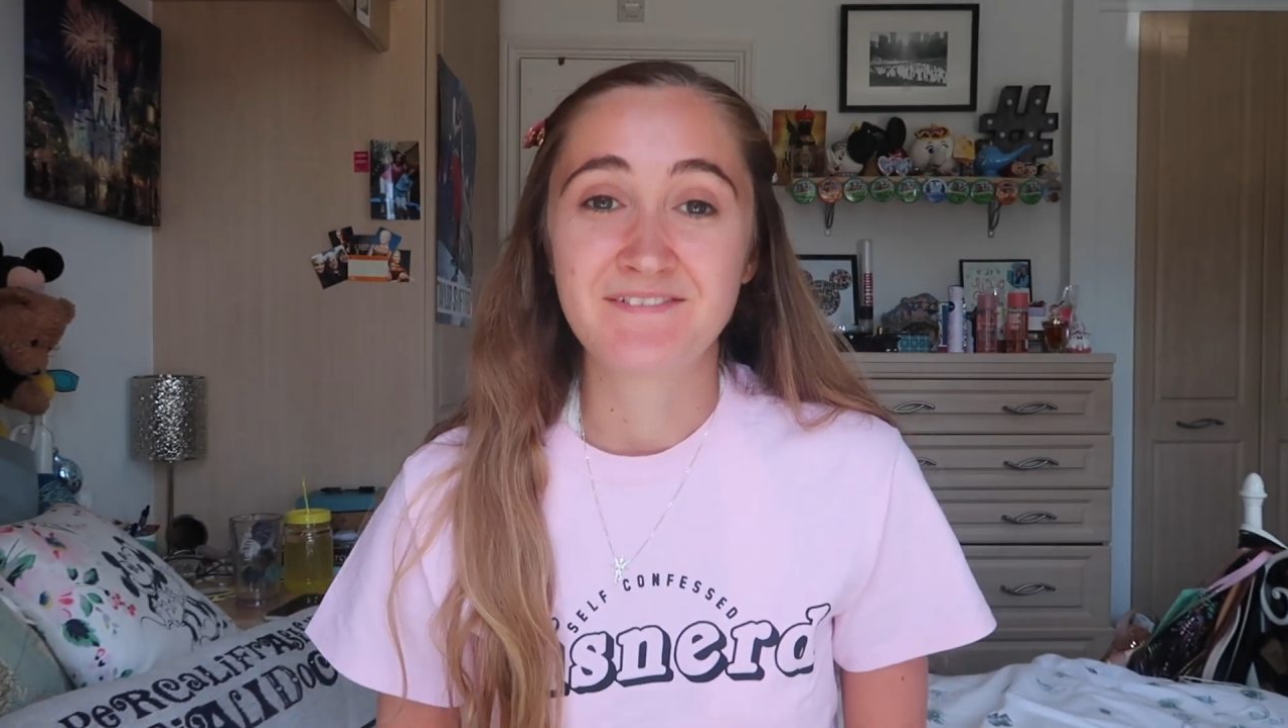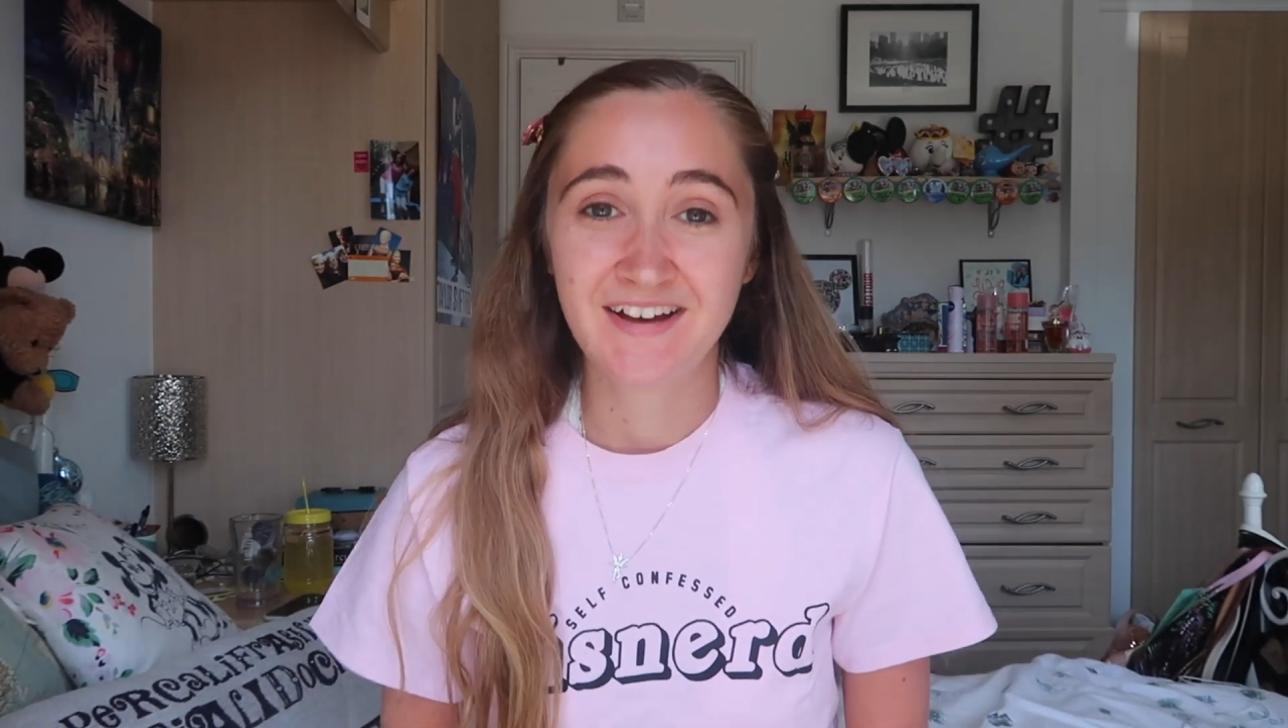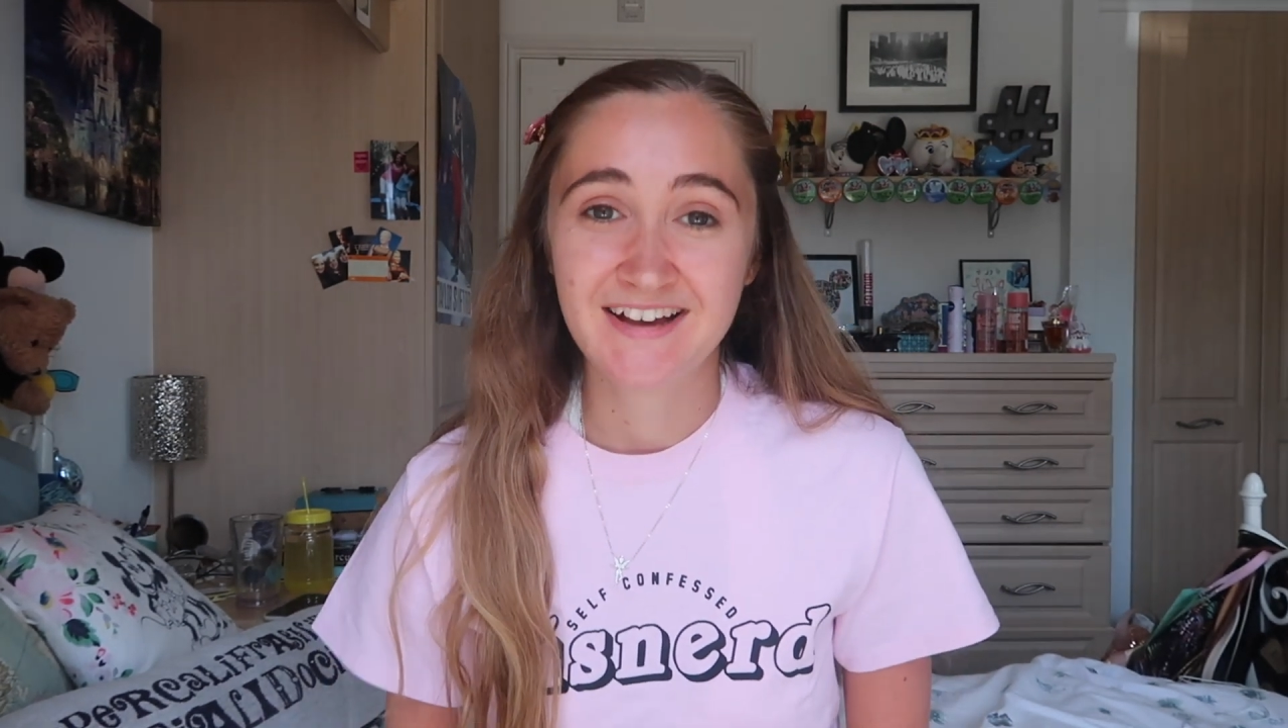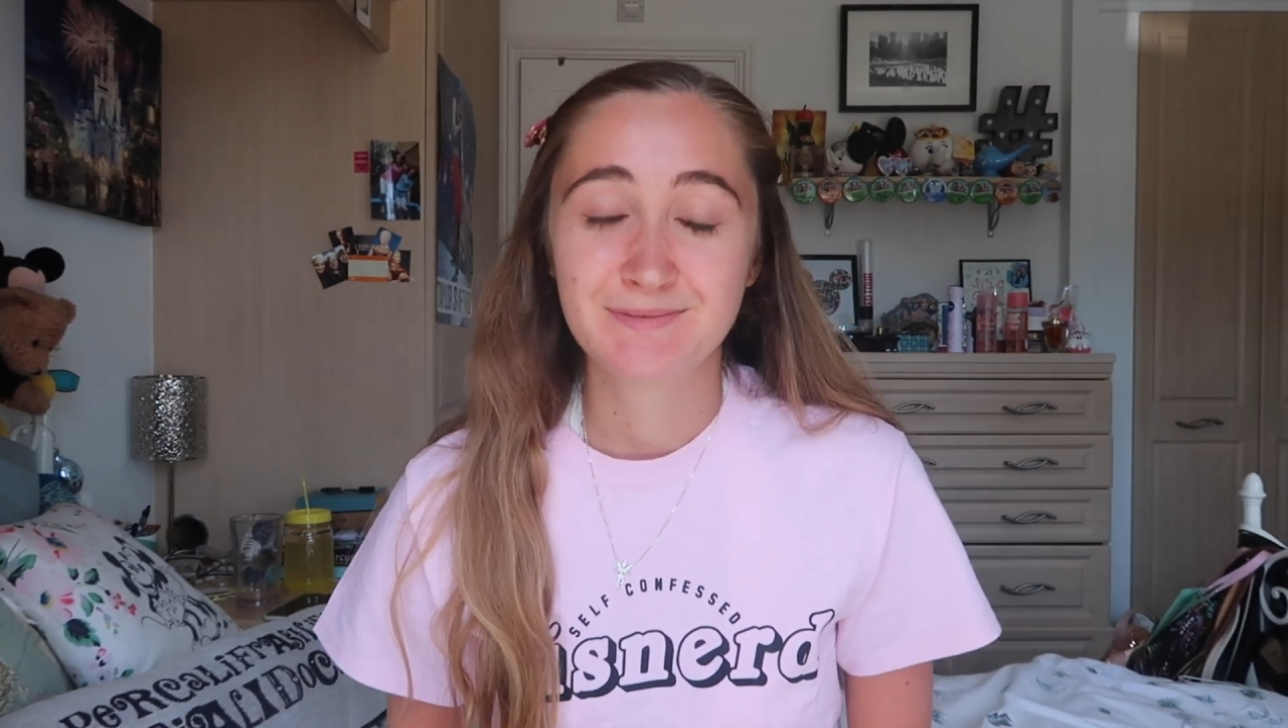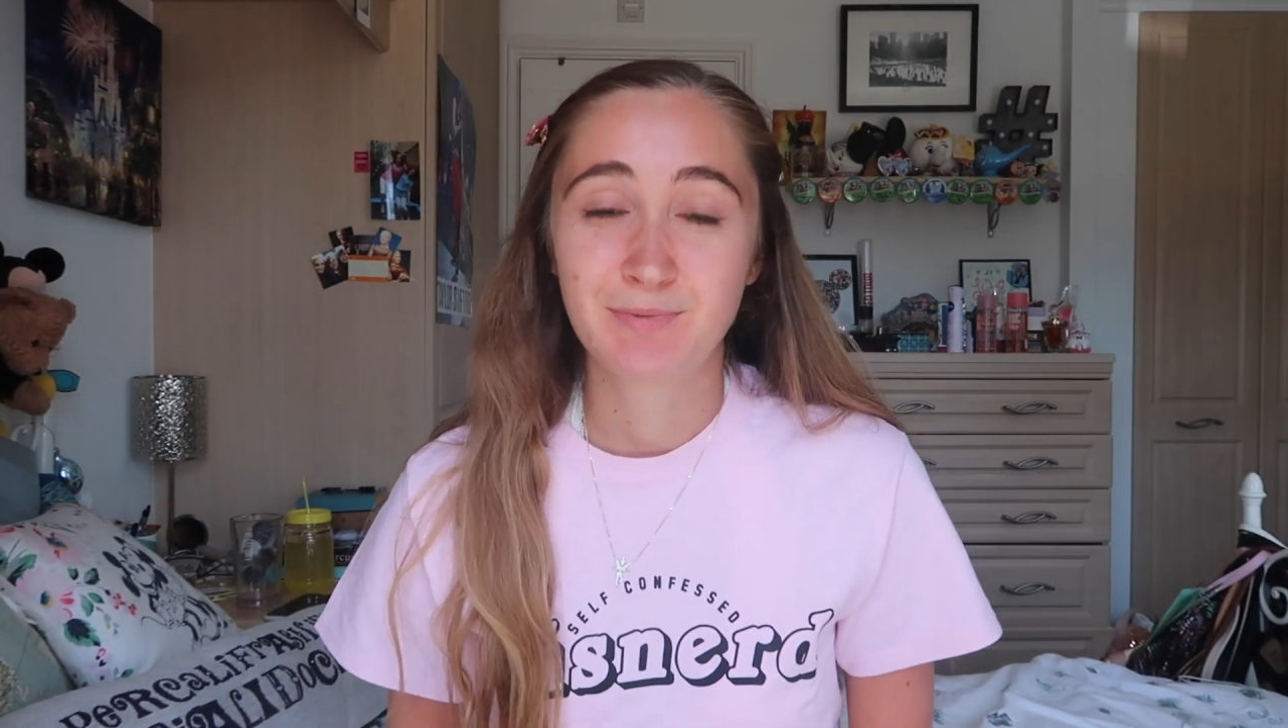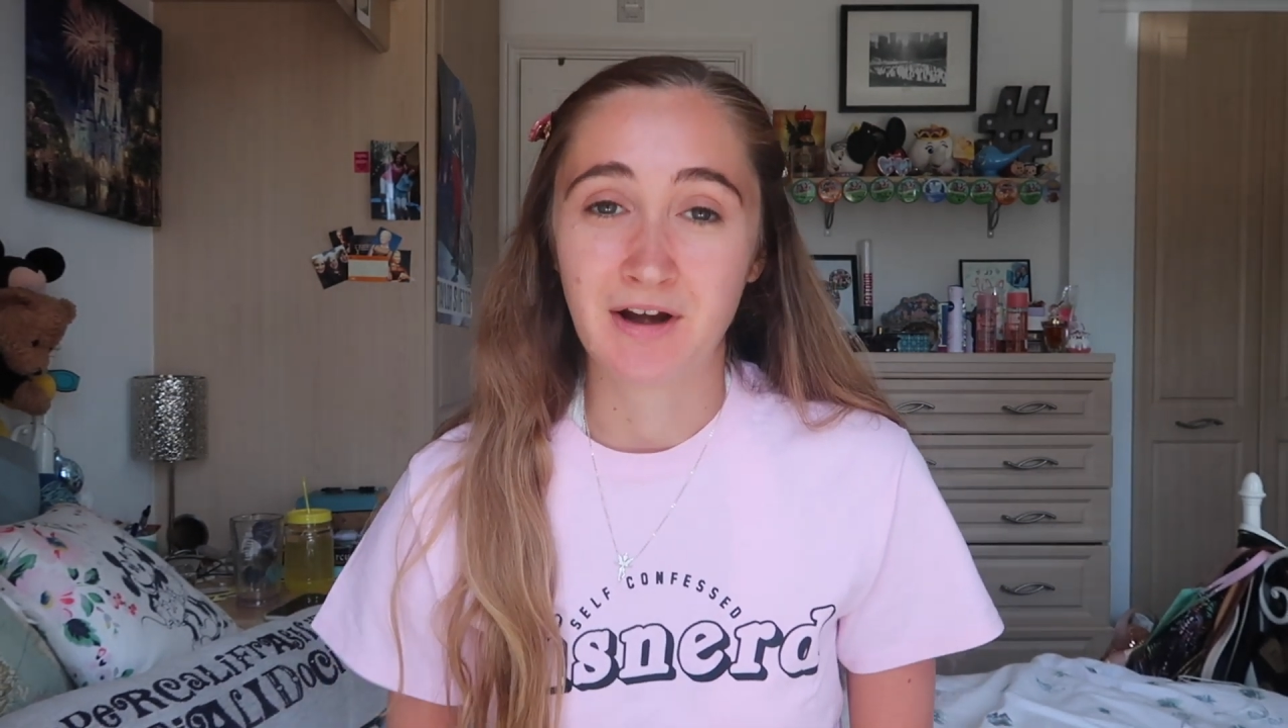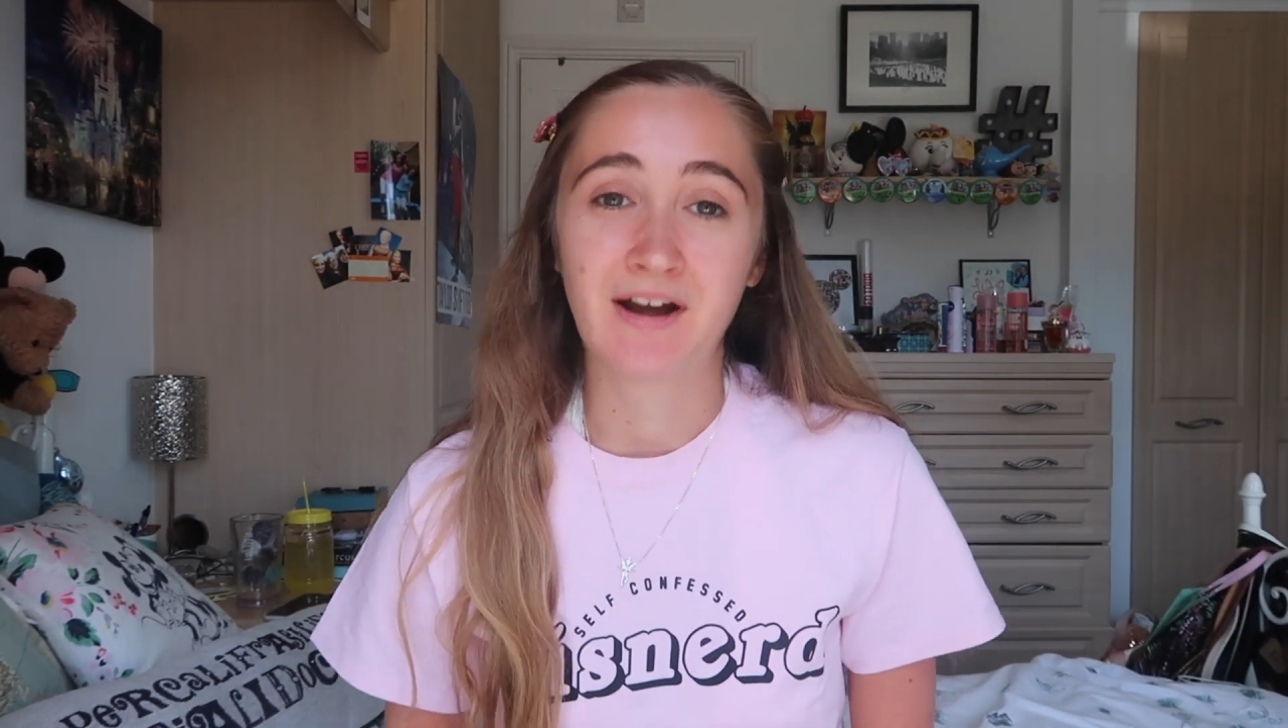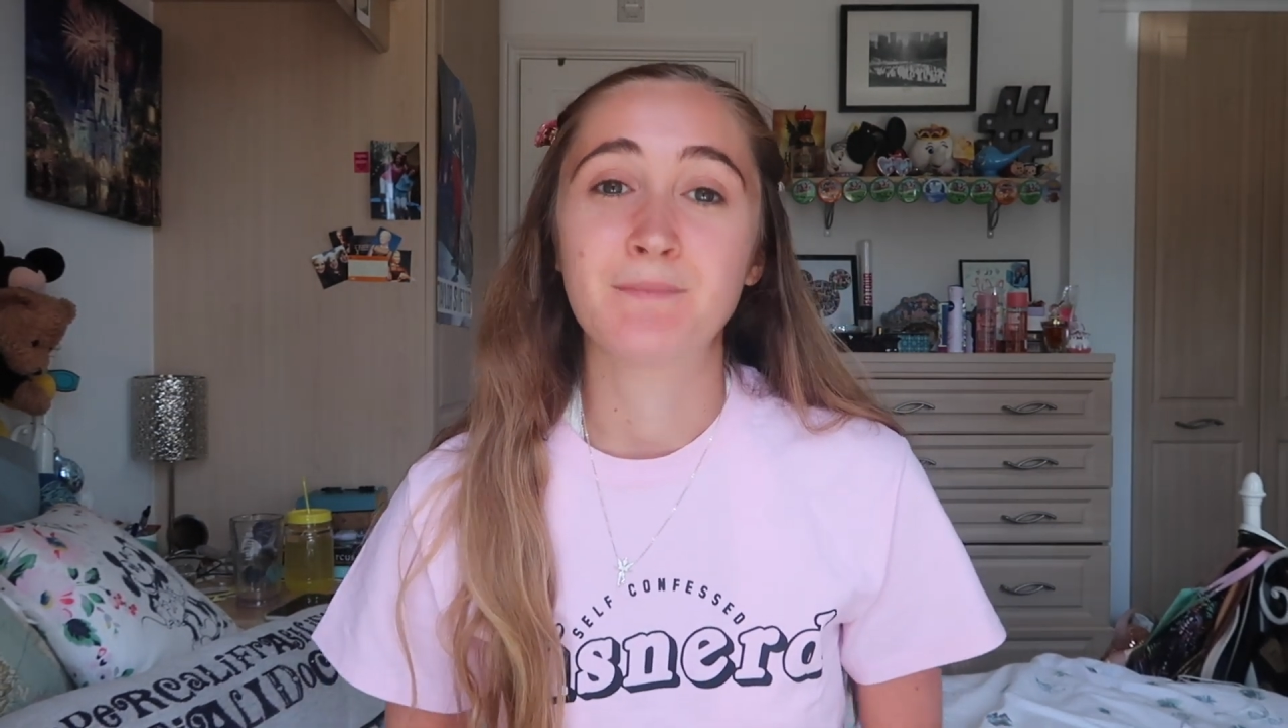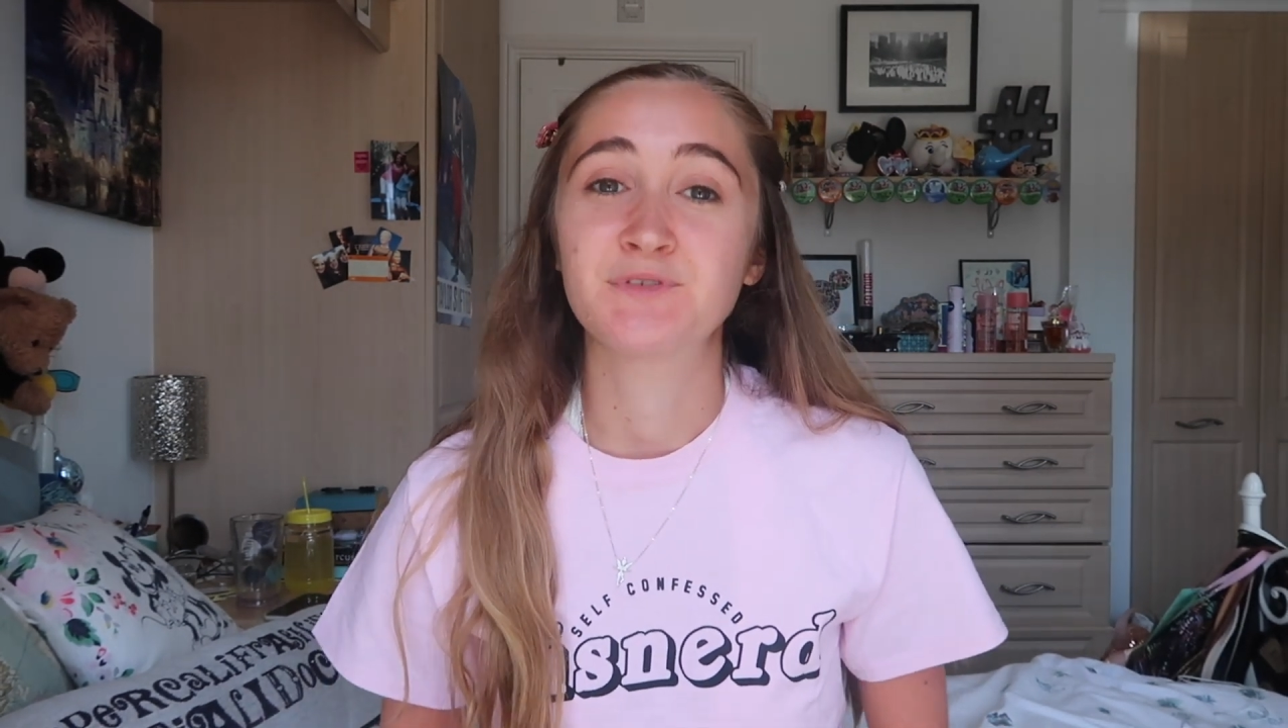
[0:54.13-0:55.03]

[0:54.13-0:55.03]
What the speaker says: first program,